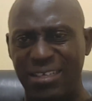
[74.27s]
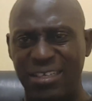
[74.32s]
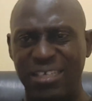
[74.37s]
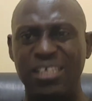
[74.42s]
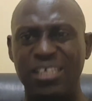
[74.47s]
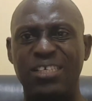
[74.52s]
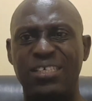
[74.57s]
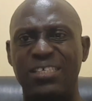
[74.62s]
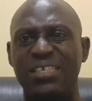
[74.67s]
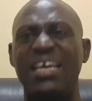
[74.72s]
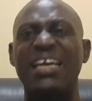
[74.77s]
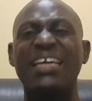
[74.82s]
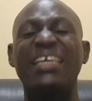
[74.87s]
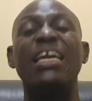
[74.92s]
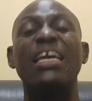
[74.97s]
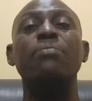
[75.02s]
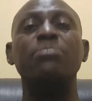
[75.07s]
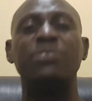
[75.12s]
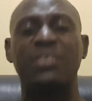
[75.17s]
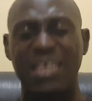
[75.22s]
is a
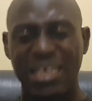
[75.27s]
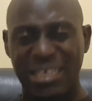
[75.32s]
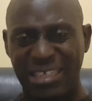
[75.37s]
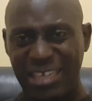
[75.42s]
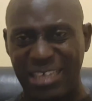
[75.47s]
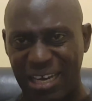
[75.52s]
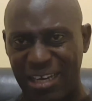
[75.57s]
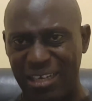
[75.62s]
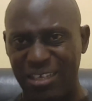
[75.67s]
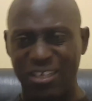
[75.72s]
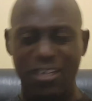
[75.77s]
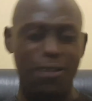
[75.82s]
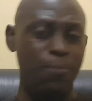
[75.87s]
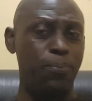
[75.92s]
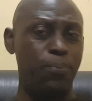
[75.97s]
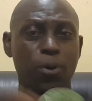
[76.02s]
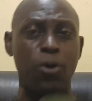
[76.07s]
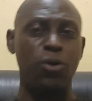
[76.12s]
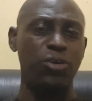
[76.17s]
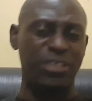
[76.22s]
game changer in
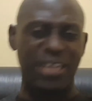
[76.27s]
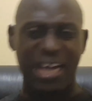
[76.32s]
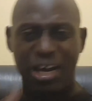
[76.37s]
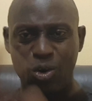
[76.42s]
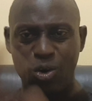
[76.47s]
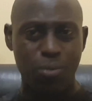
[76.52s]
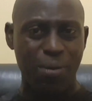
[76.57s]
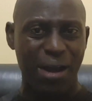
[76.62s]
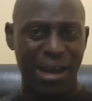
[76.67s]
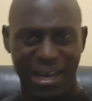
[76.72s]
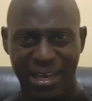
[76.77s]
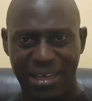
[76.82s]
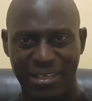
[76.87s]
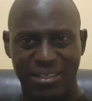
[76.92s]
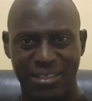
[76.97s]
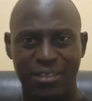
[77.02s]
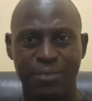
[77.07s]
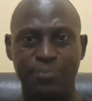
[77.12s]
poultry and human health.